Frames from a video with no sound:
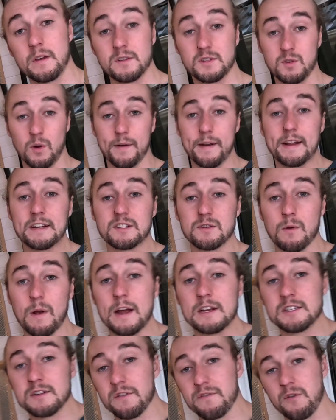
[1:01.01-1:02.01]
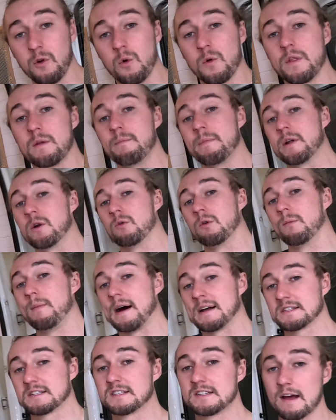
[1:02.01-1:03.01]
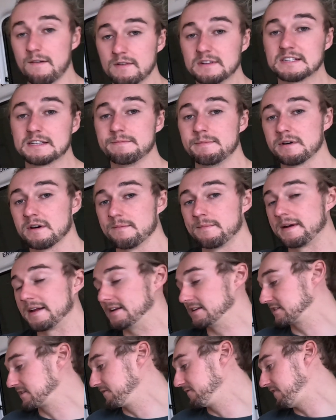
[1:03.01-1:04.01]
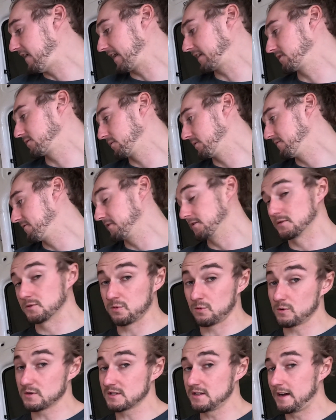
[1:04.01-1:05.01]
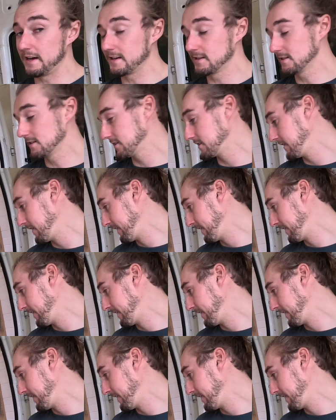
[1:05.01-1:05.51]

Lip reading: So I need to raise the floor in the middle about 70 millimeters to factor in for the drawer sliders,